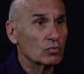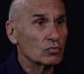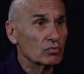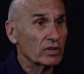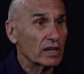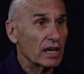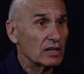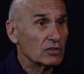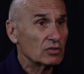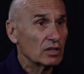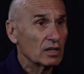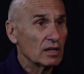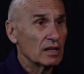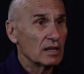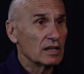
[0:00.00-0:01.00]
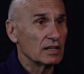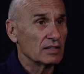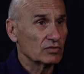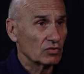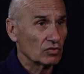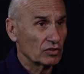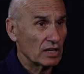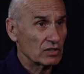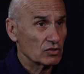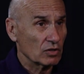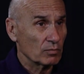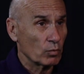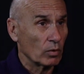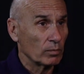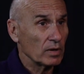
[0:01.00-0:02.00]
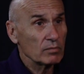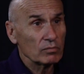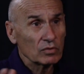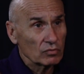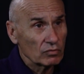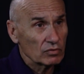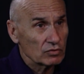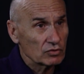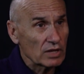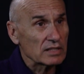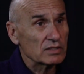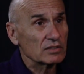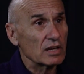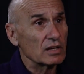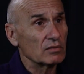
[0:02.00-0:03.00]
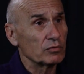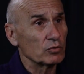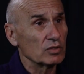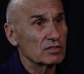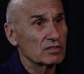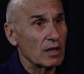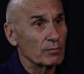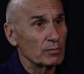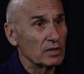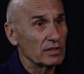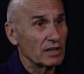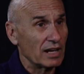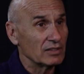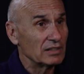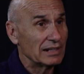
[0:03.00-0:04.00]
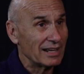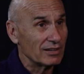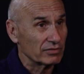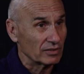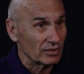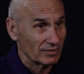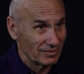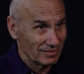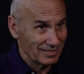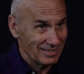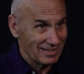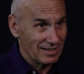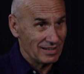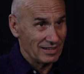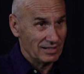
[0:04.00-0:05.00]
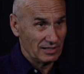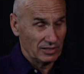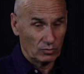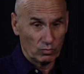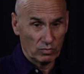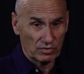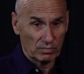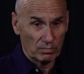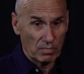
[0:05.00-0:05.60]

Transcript: to create a strategic problem. Just take, for example, 9/11. It was